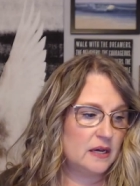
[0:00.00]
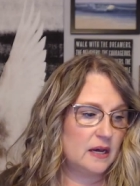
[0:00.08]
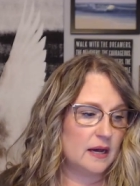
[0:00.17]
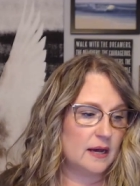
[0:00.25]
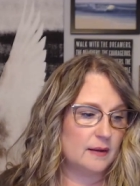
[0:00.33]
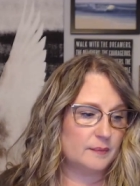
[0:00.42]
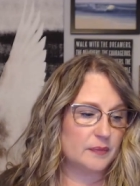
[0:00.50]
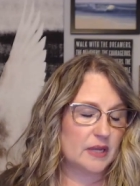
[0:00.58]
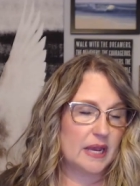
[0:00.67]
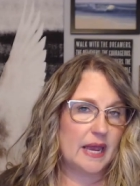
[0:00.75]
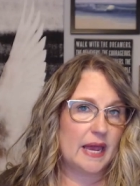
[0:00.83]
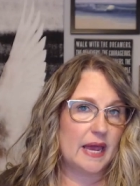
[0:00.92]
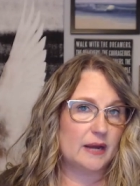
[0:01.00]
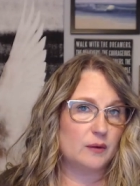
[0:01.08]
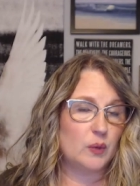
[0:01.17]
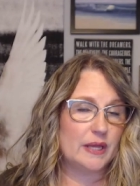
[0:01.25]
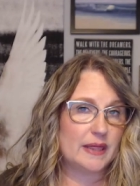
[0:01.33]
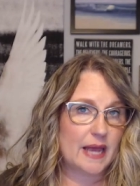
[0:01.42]
And
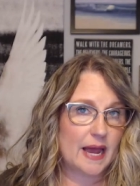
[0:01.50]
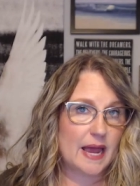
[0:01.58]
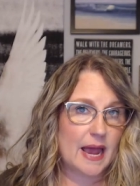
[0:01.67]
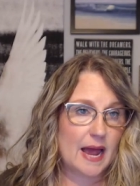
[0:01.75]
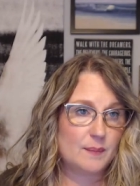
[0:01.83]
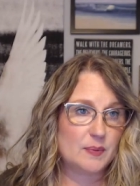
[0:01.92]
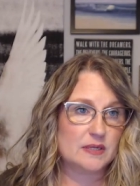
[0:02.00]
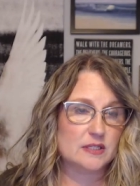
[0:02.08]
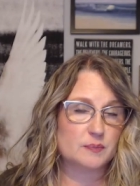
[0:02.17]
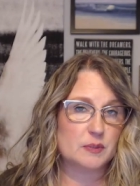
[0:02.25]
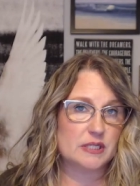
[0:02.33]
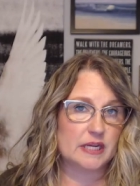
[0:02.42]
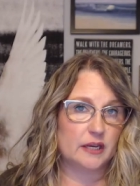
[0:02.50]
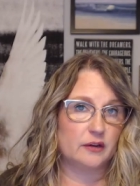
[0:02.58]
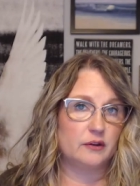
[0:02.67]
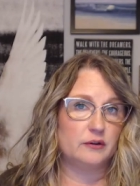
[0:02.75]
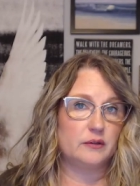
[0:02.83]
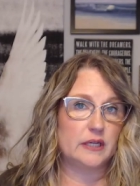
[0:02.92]
when that happens,
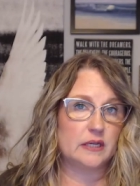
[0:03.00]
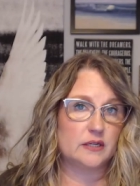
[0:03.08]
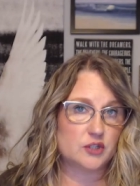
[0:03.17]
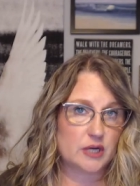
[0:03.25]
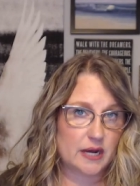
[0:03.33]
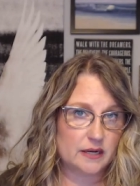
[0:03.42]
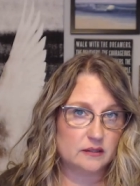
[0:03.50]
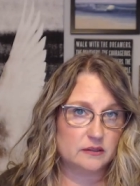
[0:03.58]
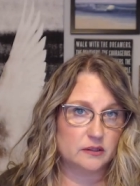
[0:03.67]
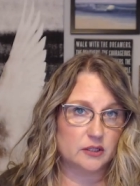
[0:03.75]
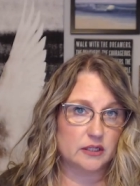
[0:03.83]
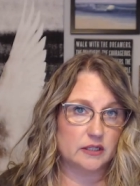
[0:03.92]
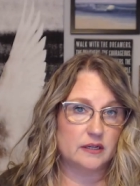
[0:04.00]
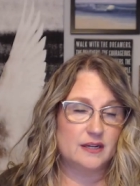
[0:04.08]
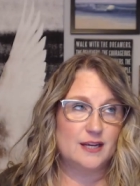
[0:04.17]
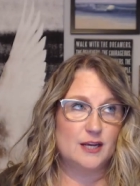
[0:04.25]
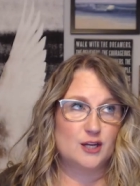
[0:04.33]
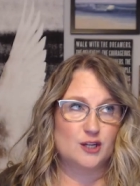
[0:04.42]
particularly in childhood,
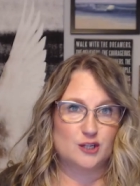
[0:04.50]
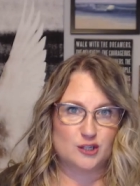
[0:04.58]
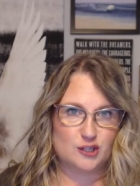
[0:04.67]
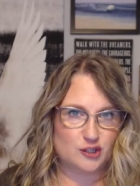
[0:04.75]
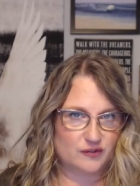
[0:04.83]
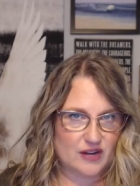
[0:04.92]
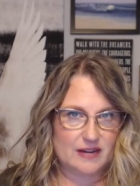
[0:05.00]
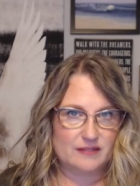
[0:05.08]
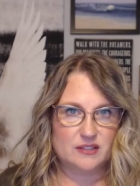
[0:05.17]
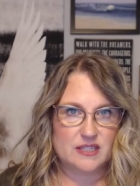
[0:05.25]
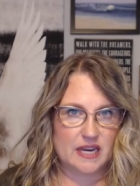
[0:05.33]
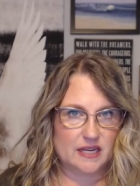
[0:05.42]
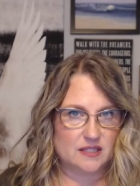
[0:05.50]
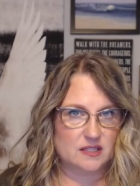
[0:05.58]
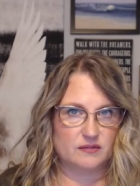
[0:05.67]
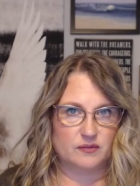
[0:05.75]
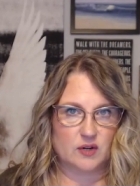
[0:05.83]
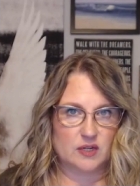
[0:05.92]
survival takes the
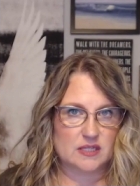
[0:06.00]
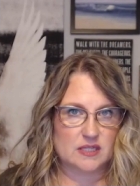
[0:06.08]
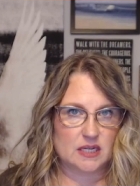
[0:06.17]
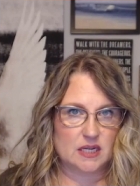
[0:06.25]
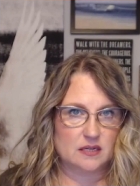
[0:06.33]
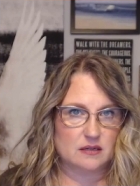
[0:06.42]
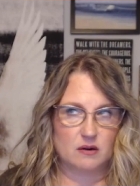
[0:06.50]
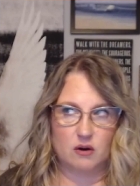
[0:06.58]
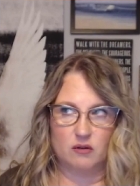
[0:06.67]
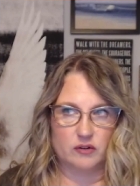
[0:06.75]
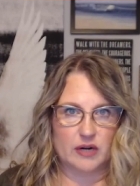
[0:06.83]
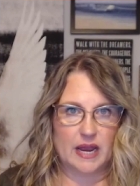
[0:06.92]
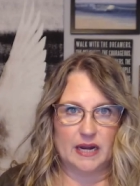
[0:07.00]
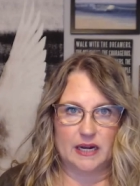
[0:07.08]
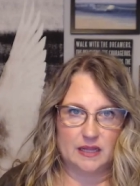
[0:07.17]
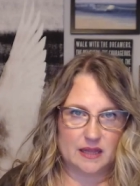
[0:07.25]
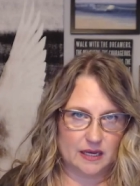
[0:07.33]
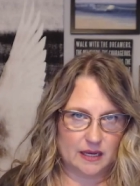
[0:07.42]
front seat over
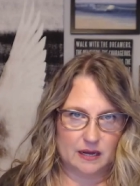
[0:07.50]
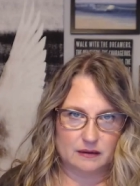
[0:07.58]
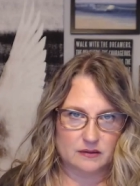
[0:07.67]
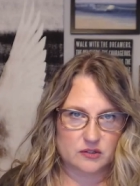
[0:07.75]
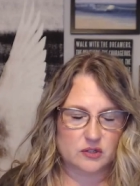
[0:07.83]
anything else.